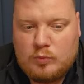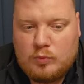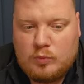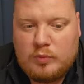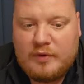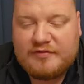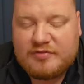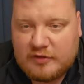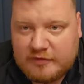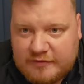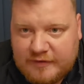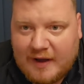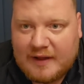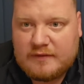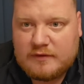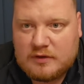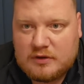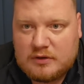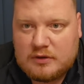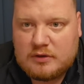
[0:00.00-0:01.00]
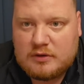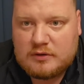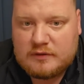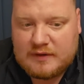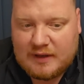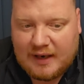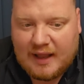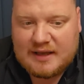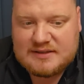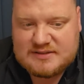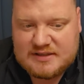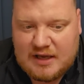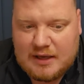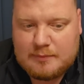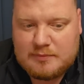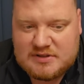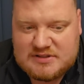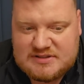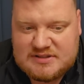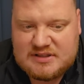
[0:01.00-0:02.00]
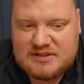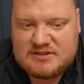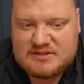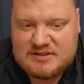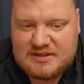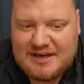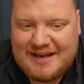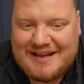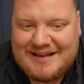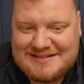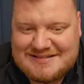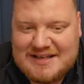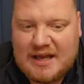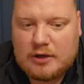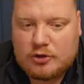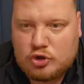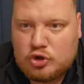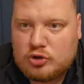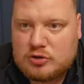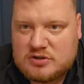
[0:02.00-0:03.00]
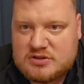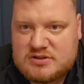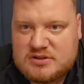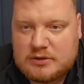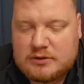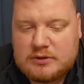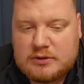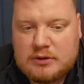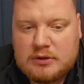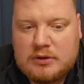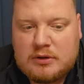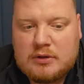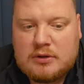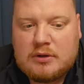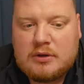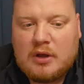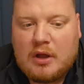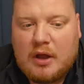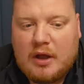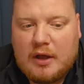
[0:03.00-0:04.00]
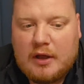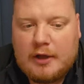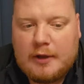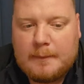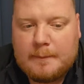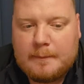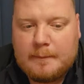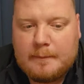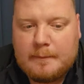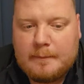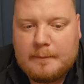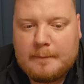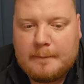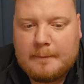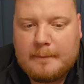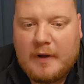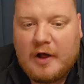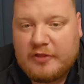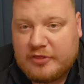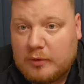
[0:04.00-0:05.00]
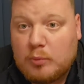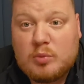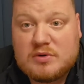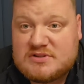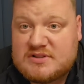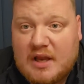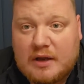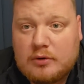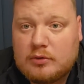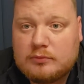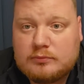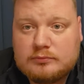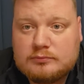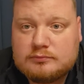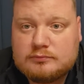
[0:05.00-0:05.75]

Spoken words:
with the fact that the last game of the season is at Goodison, I think we stay up.